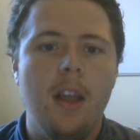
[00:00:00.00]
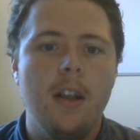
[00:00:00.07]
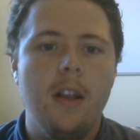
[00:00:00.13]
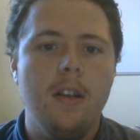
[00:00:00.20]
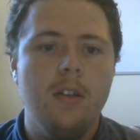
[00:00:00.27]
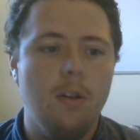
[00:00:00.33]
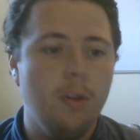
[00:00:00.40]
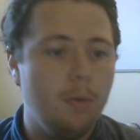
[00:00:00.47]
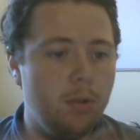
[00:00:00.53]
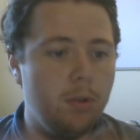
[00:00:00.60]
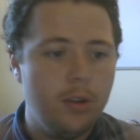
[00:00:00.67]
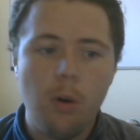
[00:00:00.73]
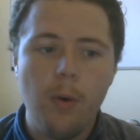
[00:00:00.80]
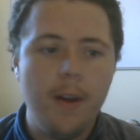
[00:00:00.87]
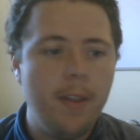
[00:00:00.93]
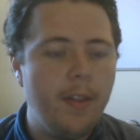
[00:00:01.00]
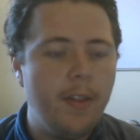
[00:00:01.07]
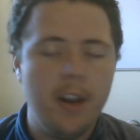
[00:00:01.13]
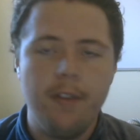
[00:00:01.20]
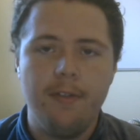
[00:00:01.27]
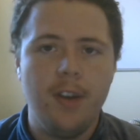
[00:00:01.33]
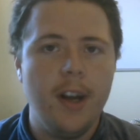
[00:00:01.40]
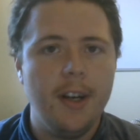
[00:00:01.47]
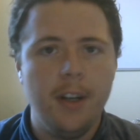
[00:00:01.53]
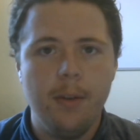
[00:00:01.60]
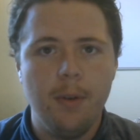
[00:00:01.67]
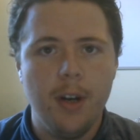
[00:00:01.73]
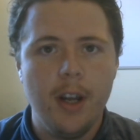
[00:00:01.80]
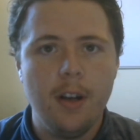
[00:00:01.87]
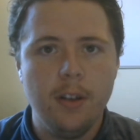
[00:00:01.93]
So there was no way that they could find
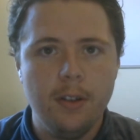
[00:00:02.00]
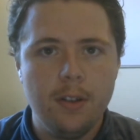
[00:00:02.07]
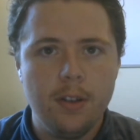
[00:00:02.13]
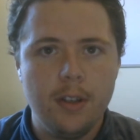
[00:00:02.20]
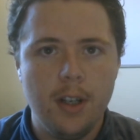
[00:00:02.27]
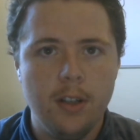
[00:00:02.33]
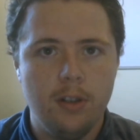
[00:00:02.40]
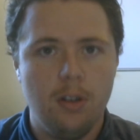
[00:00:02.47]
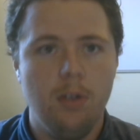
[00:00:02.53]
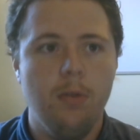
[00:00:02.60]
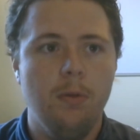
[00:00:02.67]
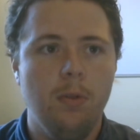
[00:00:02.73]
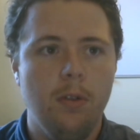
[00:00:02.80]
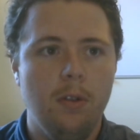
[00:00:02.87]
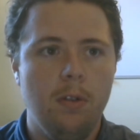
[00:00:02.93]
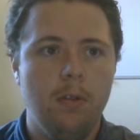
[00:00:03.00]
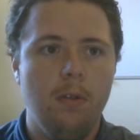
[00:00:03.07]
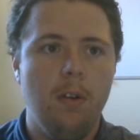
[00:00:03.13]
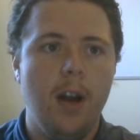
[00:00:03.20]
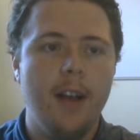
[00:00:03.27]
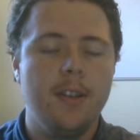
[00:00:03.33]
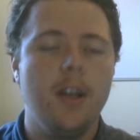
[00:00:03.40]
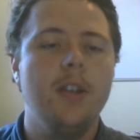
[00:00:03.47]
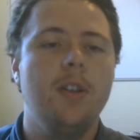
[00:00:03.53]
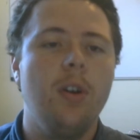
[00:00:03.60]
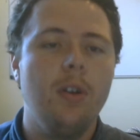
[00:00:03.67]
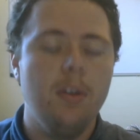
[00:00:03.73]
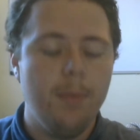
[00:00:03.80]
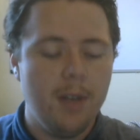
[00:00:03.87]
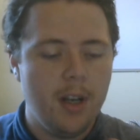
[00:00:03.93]
anyone else. And so as I
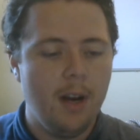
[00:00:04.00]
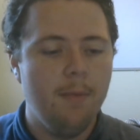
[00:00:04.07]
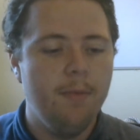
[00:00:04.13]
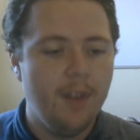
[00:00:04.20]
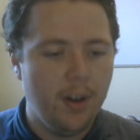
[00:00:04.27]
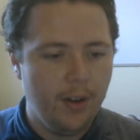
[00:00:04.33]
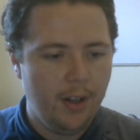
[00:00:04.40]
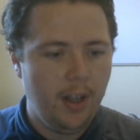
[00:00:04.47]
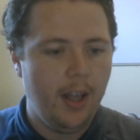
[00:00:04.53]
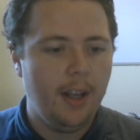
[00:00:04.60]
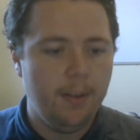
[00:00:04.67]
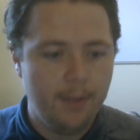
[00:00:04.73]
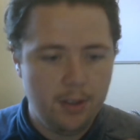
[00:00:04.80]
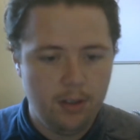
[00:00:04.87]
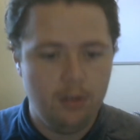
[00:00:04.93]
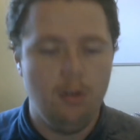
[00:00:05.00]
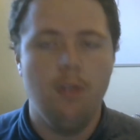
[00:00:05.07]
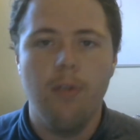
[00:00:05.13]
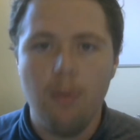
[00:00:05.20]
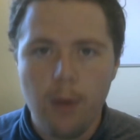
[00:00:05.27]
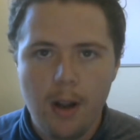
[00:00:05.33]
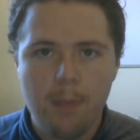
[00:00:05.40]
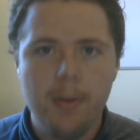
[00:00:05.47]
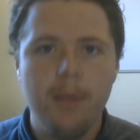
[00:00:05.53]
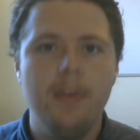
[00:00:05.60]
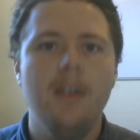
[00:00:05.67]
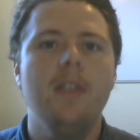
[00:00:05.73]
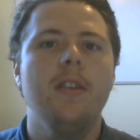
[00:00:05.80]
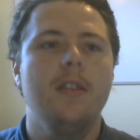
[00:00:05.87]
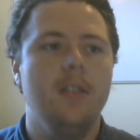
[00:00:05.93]
started to become very this is overwhelming
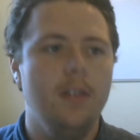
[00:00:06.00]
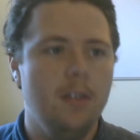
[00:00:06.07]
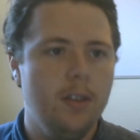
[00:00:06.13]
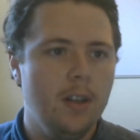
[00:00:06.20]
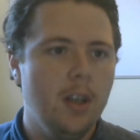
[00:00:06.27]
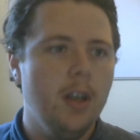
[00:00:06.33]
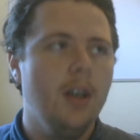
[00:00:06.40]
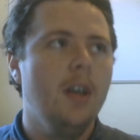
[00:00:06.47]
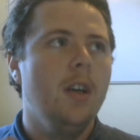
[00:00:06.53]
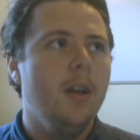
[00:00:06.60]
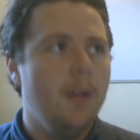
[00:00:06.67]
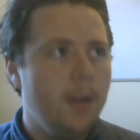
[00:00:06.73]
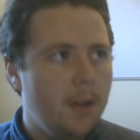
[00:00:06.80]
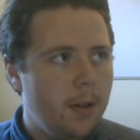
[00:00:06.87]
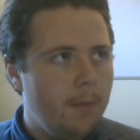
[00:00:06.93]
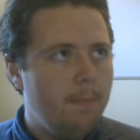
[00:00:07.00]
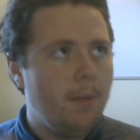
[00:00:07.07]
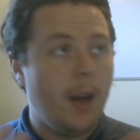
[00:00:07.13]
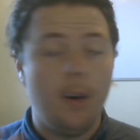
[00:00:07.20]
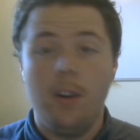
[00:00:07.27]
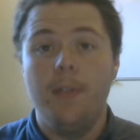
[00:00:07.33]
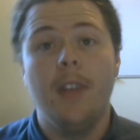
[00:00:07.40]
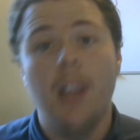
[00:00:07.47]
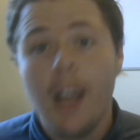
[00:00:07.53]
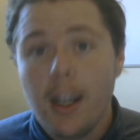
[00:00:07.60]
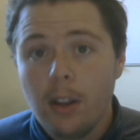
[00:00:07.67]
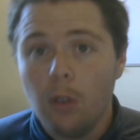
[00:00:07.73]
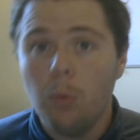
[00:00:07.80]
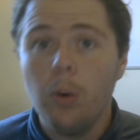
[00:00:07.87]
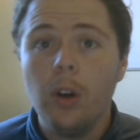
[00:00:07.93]
me, I don't even like
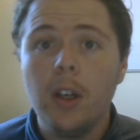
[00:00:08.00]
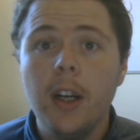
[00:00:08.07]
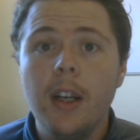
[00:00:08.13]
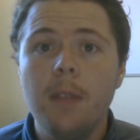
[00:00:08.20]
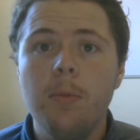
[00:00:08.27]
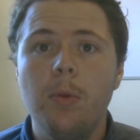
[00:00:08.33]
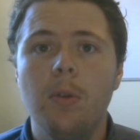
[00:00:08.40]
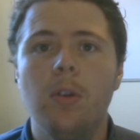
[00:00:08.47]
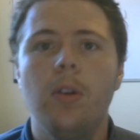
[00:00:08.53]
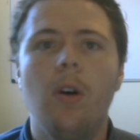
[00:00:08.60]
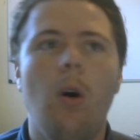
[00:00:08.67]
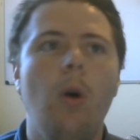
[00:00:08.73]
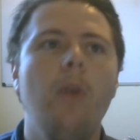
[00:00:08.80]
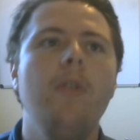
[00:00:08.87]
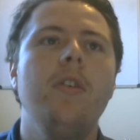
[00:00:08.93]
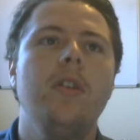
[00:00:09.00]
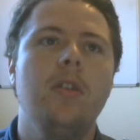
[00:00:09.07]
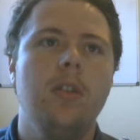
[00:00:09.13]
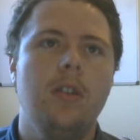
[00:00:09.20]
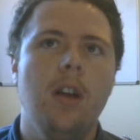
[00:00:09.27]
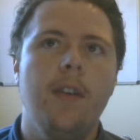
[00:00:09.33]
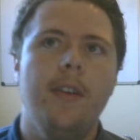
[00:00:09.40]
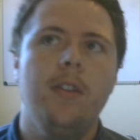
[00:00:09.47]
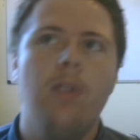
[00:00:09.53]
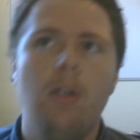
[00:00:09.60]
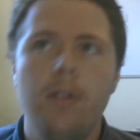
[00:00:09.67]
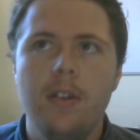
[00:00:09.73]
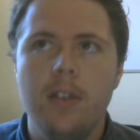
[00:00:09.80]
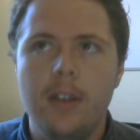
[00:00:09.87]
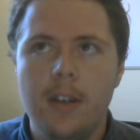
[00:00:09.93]
the work anymore, all this stuff is all
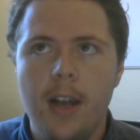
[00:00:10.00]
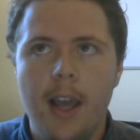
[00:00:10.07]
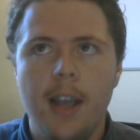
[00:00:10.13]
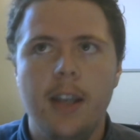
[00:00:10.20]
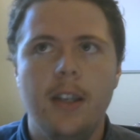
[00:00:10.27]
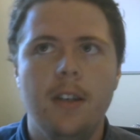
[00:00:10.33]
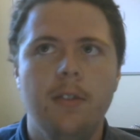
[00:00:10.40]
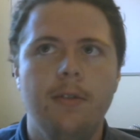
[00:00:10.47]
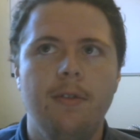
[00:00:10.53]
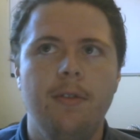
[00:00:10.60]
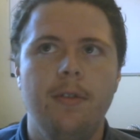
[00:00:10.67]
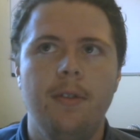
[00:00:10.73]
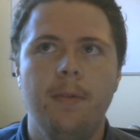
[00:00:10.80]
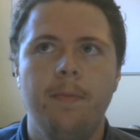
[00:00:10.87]
these negative